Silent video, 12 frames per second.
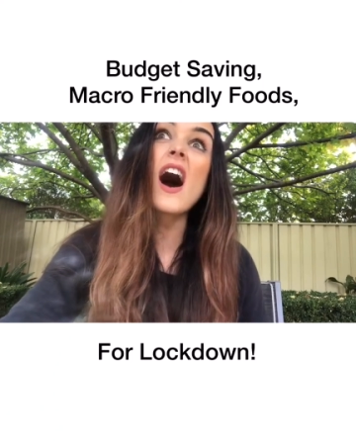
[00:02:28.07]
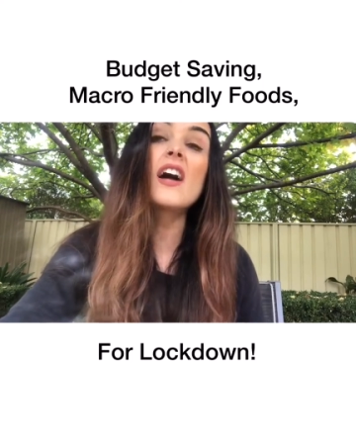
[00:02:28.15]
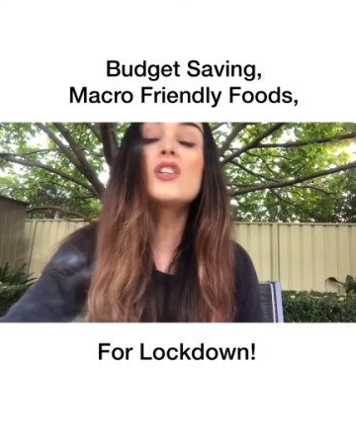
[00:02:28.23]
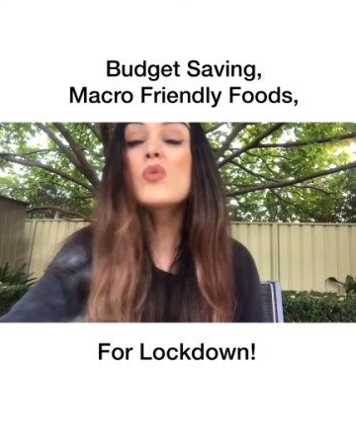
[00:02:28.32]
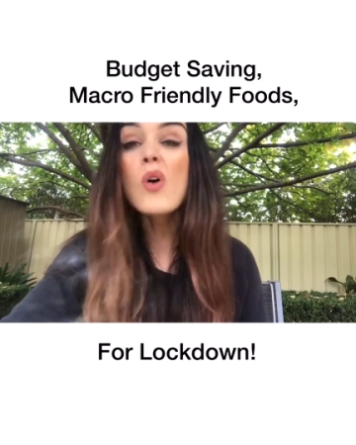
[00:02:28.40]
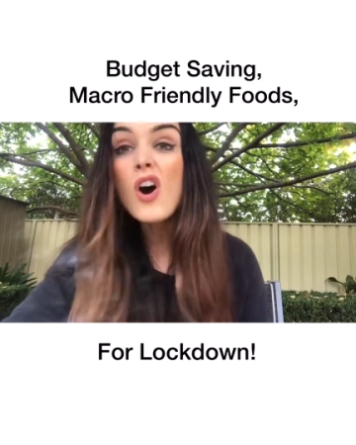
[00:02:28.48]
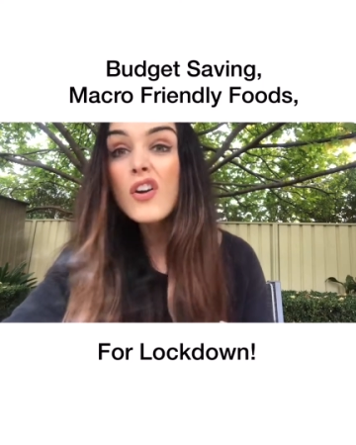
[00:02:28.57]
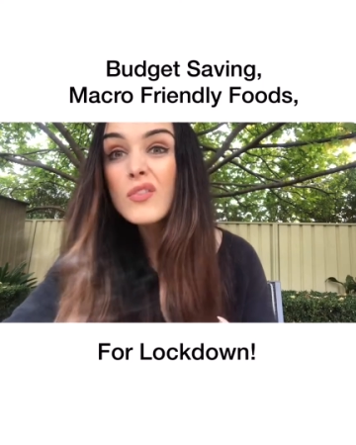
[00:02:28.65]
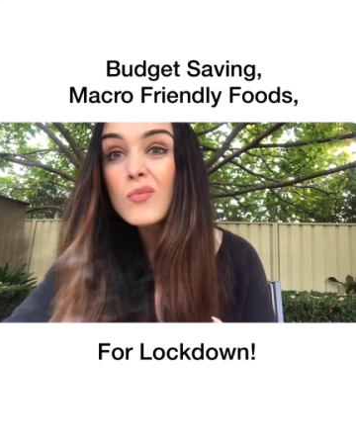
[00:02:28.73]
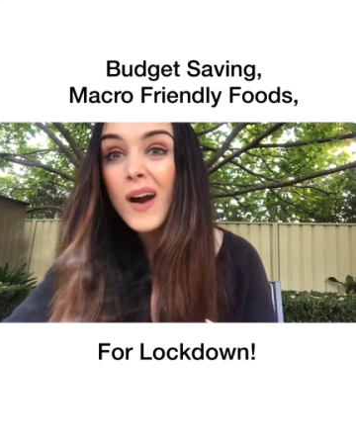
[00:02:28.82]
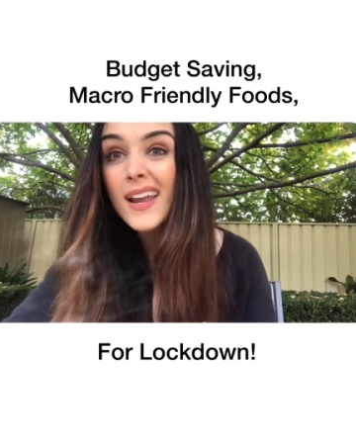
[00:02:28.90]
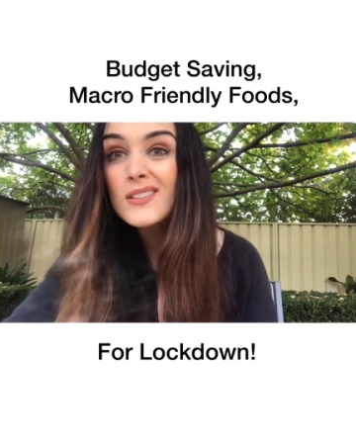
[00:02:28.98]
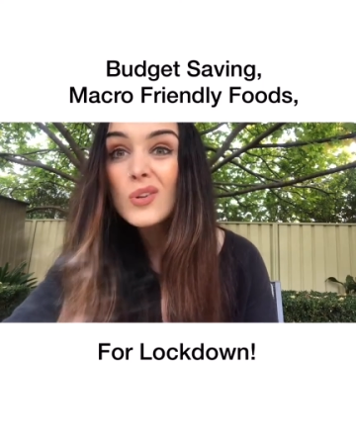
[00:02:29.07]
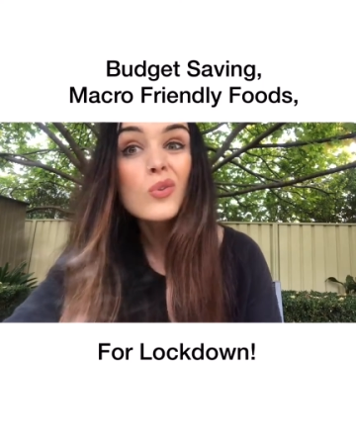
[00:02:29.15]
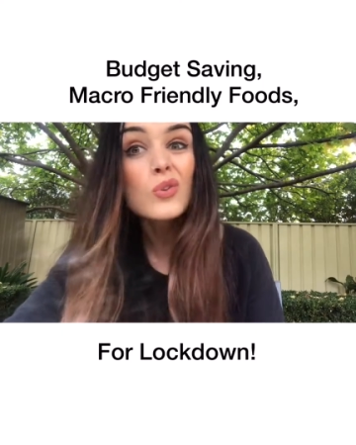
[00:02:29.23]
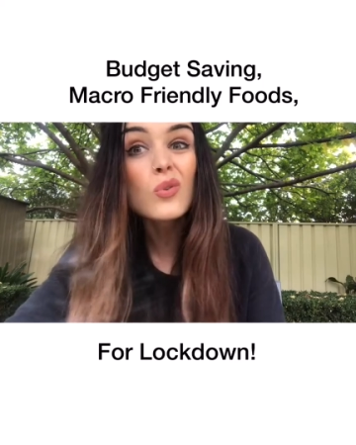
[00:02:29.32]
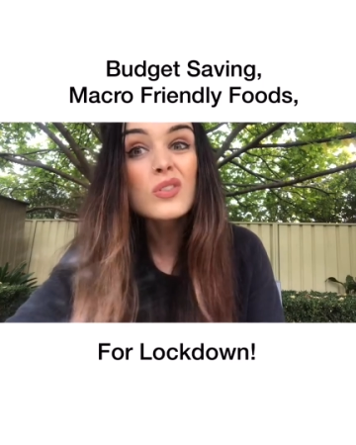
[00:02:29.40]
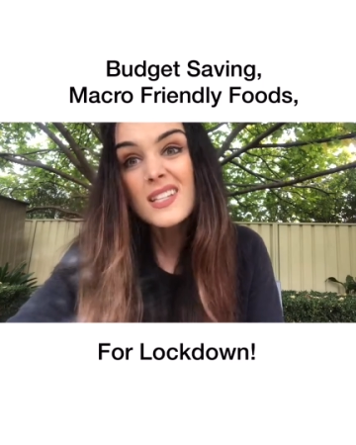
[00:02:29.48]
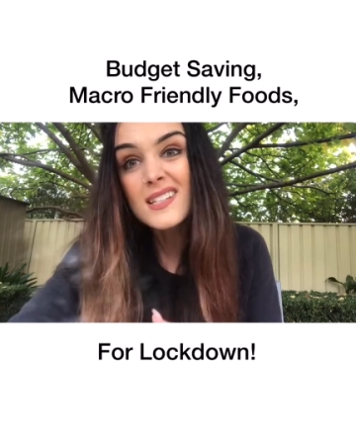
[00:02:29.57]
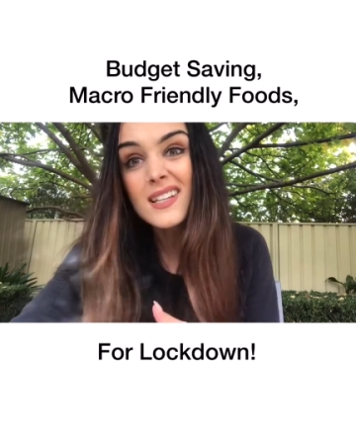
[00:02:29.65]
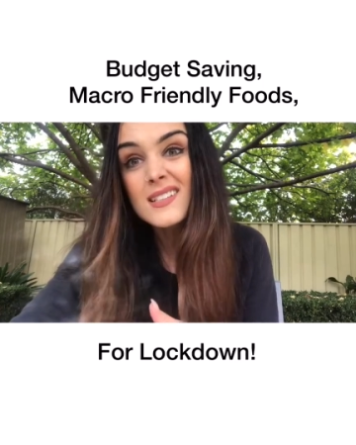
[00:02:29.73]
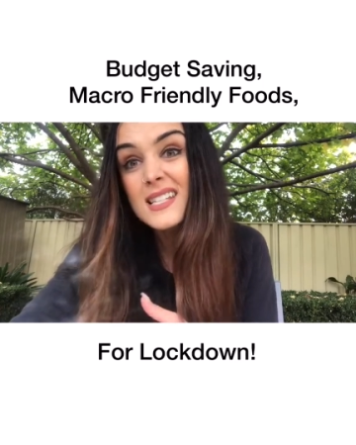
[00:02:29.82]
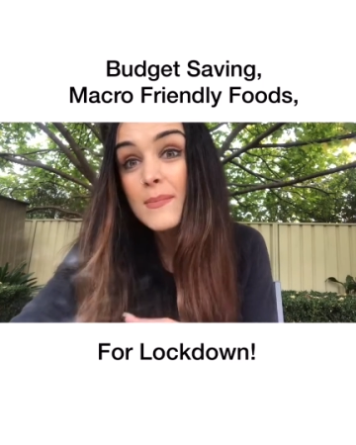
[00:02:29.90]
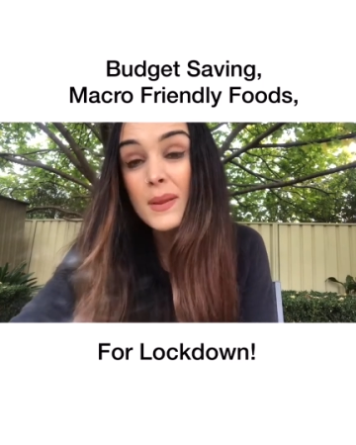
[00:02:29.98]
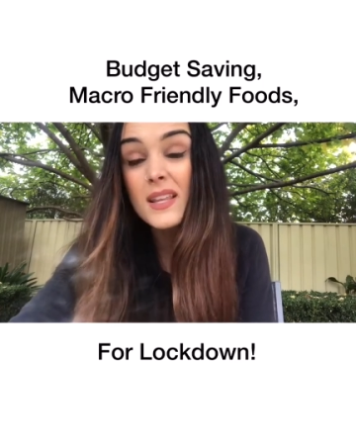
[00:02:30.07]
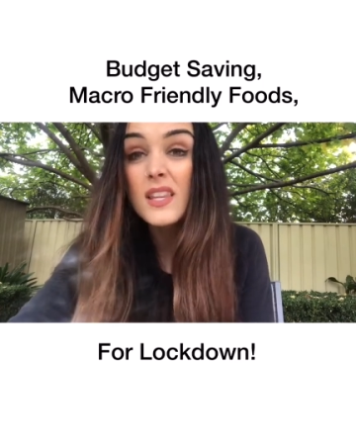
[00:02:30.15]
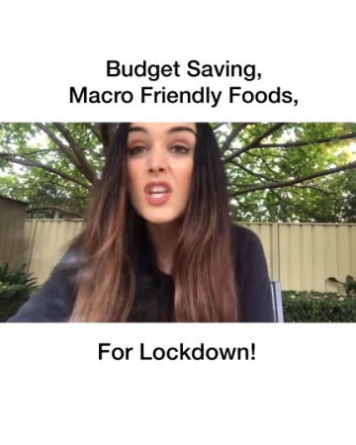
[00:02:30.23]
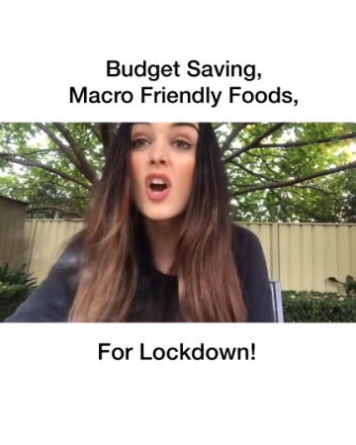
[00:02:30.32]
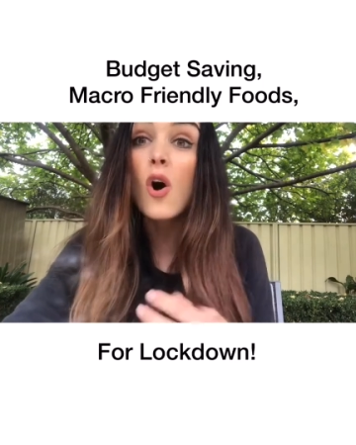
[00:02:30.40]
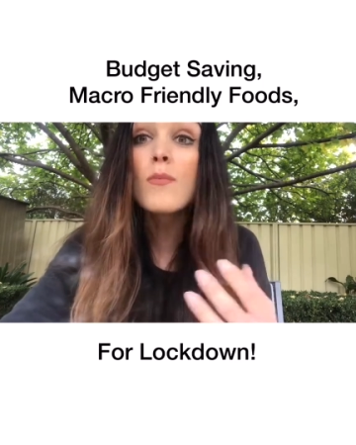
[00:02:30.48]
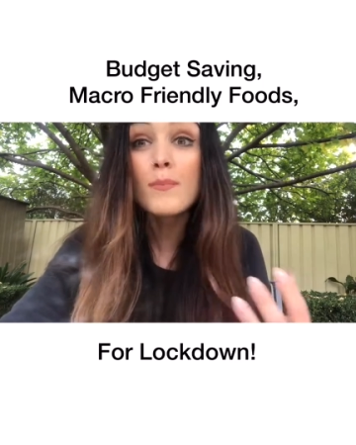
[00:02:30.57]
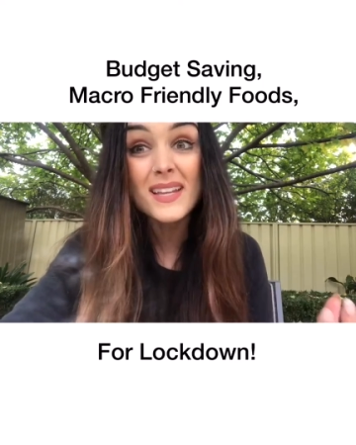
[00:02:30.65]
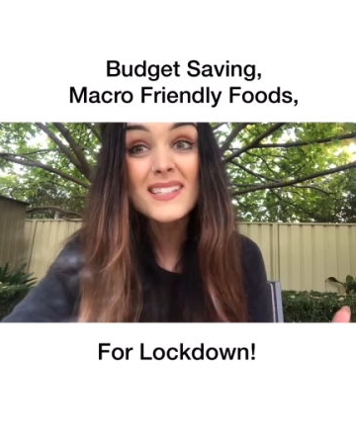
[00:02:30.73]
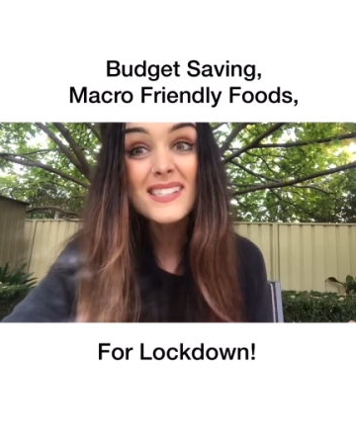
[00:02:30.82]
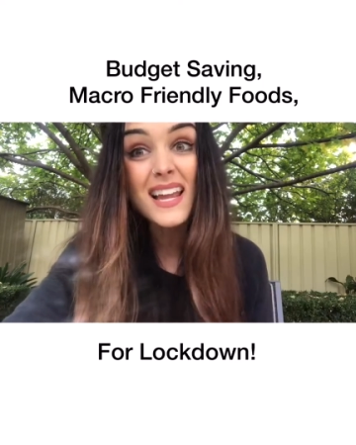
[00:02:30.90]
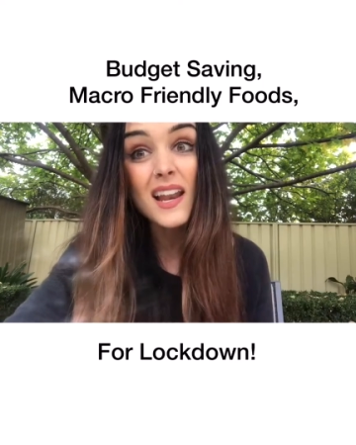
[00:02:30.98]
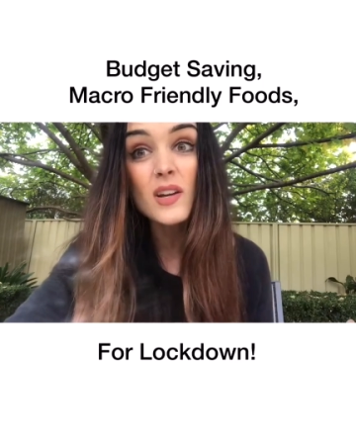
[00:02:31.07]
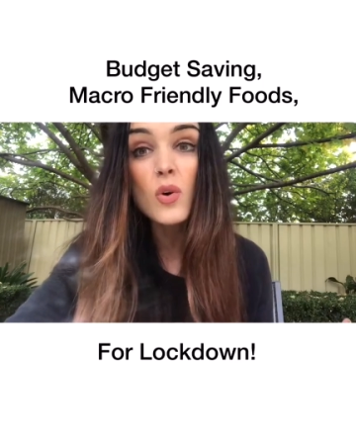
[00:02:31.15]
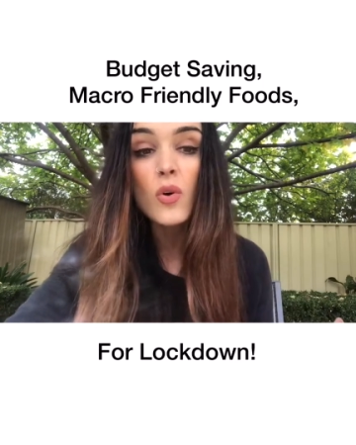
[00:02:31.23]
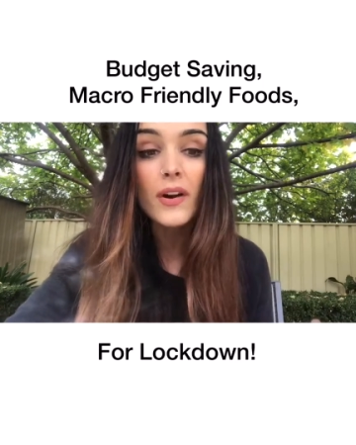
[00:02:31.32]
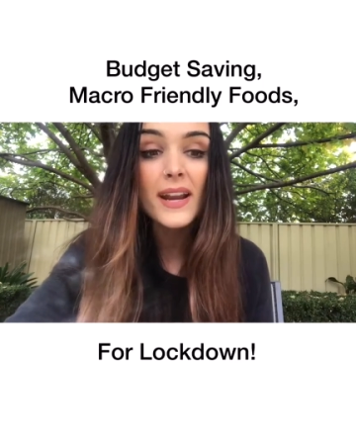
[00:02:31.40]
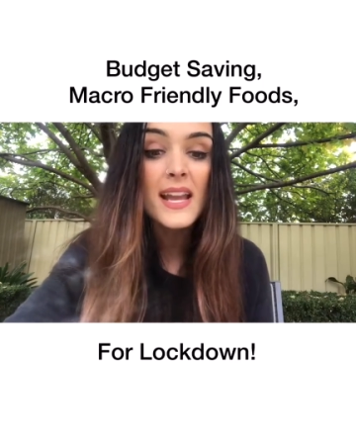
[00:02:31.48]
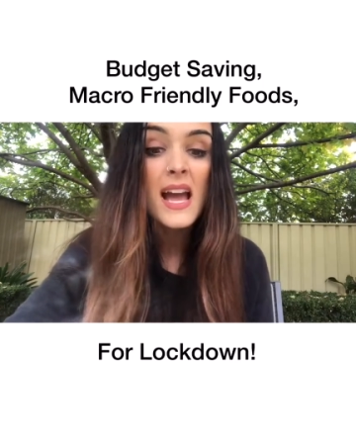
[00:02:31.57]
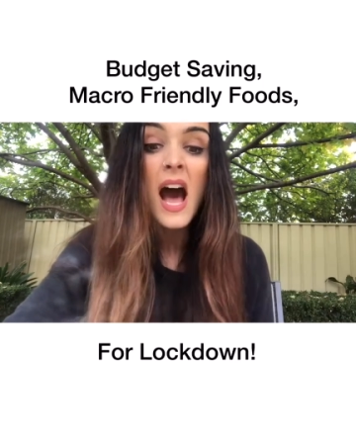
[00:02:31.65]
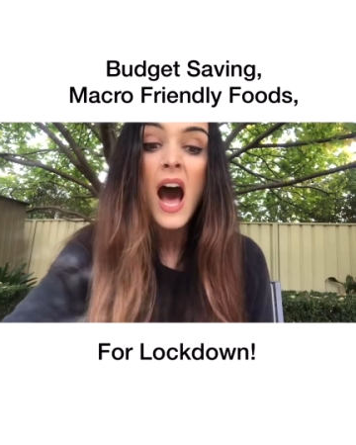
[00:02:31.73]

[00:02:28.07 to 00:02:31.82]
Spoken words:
you are overweight or you're tipping the obese category,